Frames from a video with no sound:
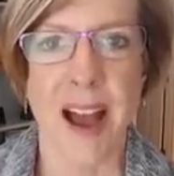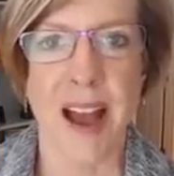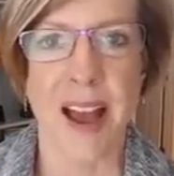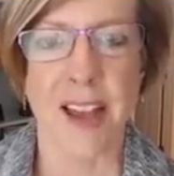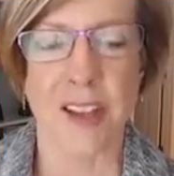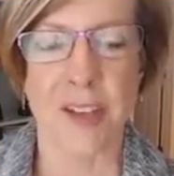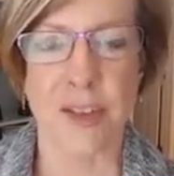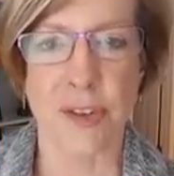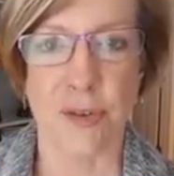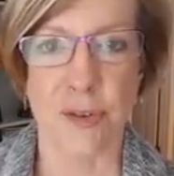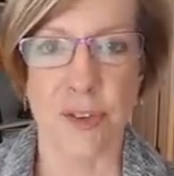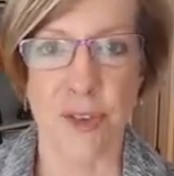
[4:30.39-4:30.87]

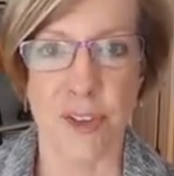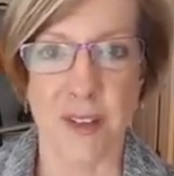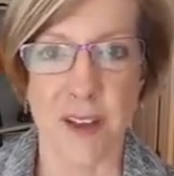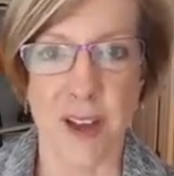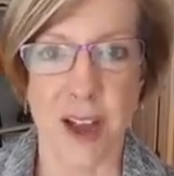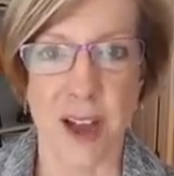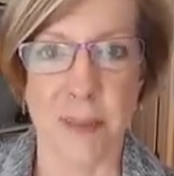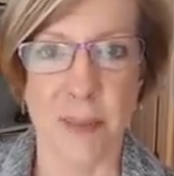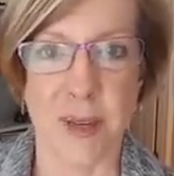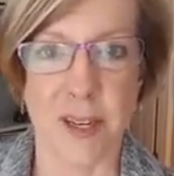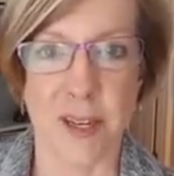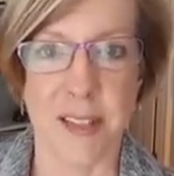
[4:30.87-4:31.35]
estrogen
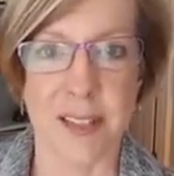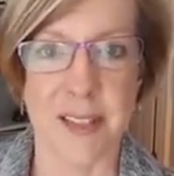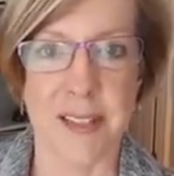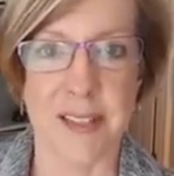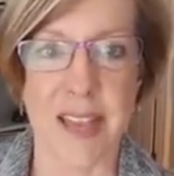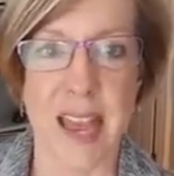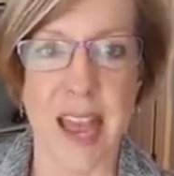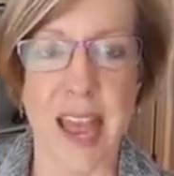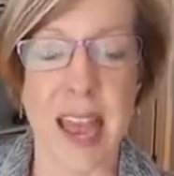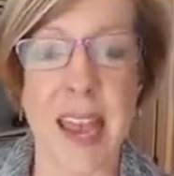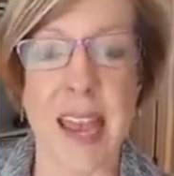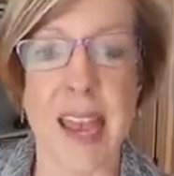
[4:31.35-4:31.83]

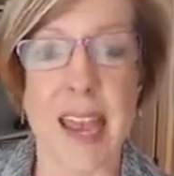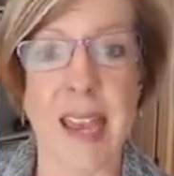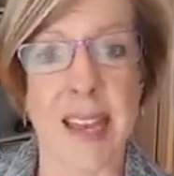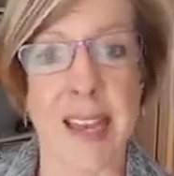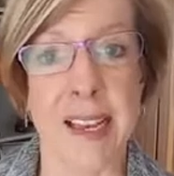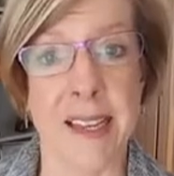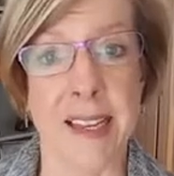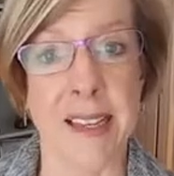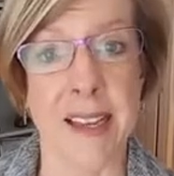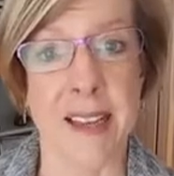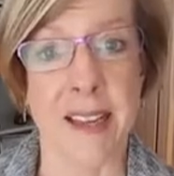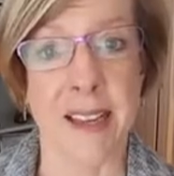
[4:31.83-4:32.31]
dominance
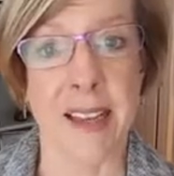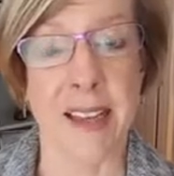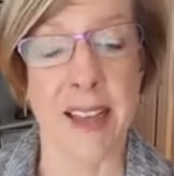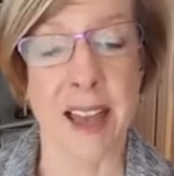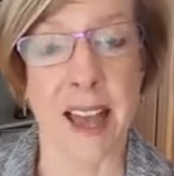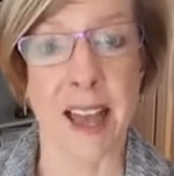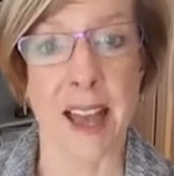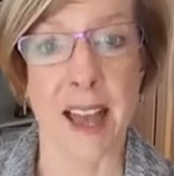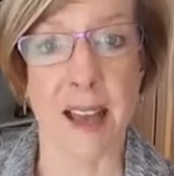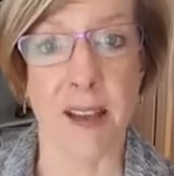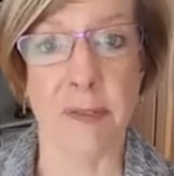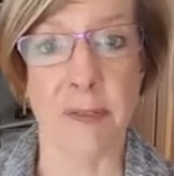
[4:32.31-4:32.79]
and
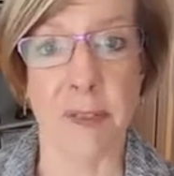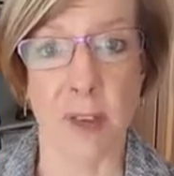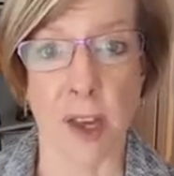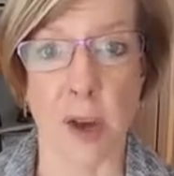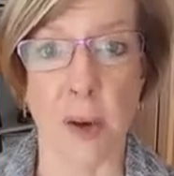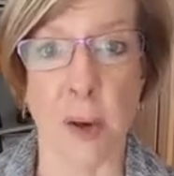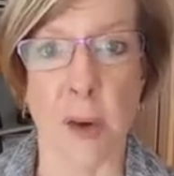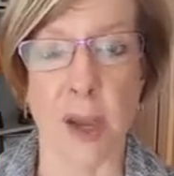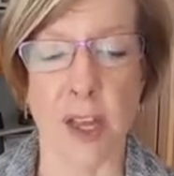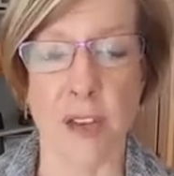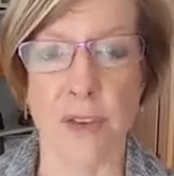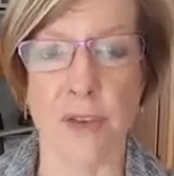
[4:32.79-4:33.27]
have
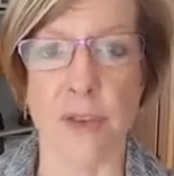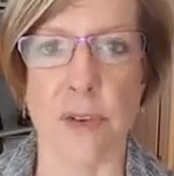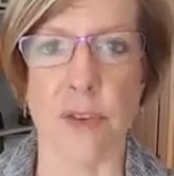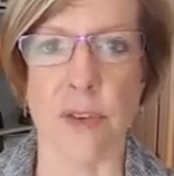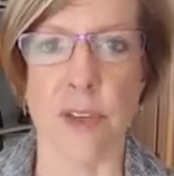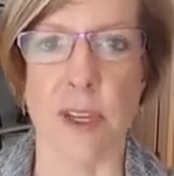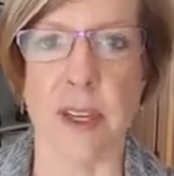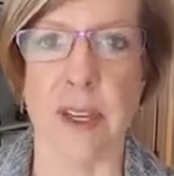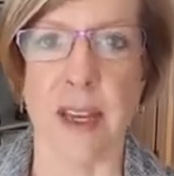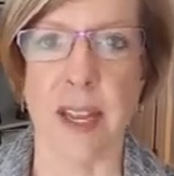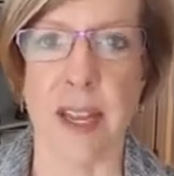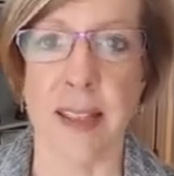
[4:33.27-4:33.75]
low
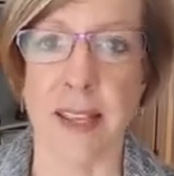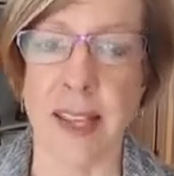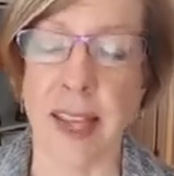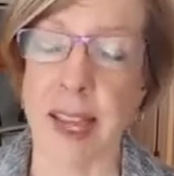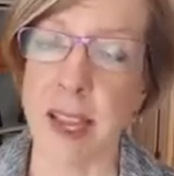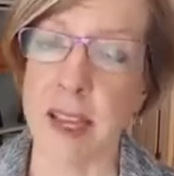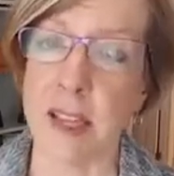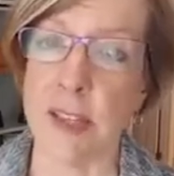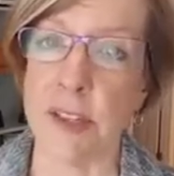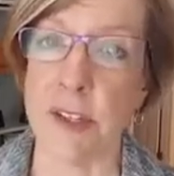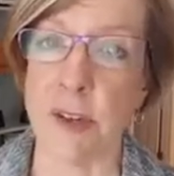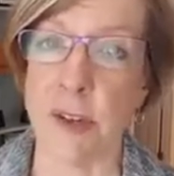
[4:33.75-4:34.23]
estrogen? And
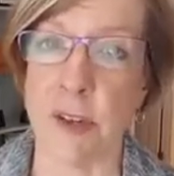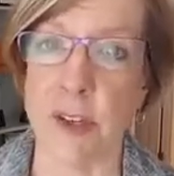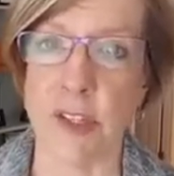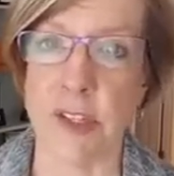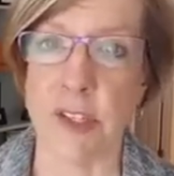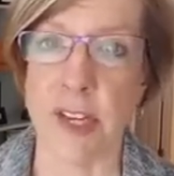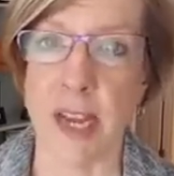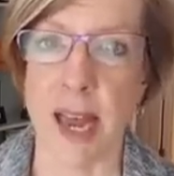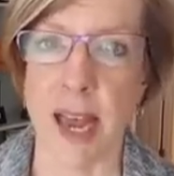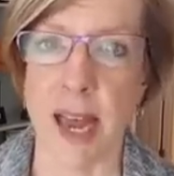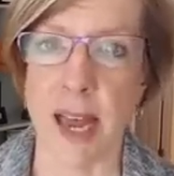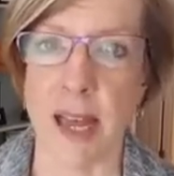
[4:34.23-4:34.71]
the answer
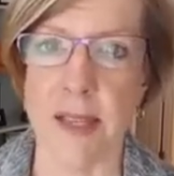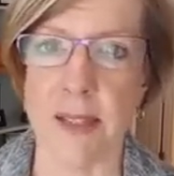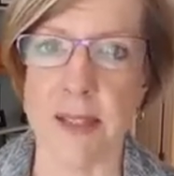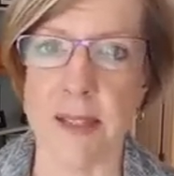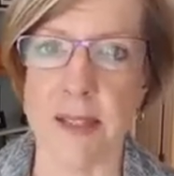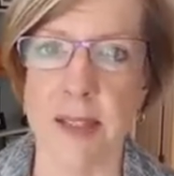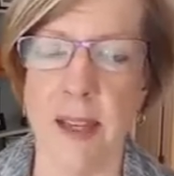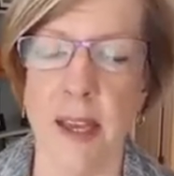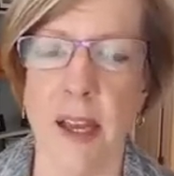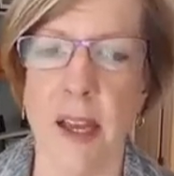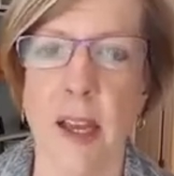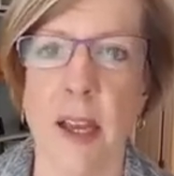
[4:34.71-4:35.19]
is
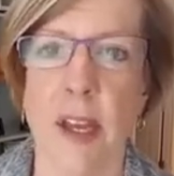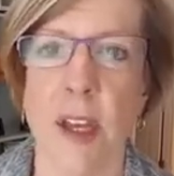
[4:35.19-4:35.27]
yes.